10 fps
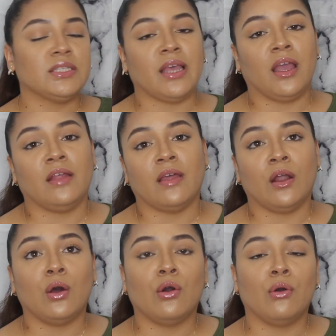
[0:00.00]
saying
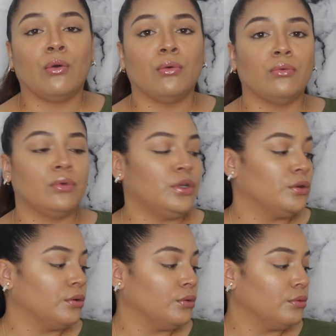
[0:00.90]
that, oh,
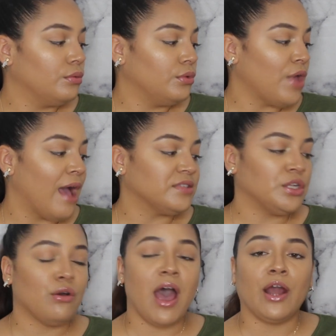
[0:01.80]
you know, you have
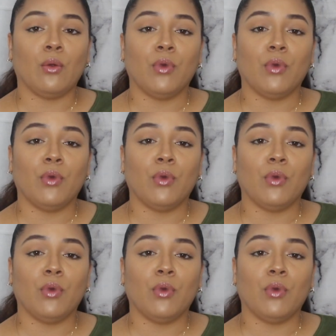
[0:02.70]
to know how to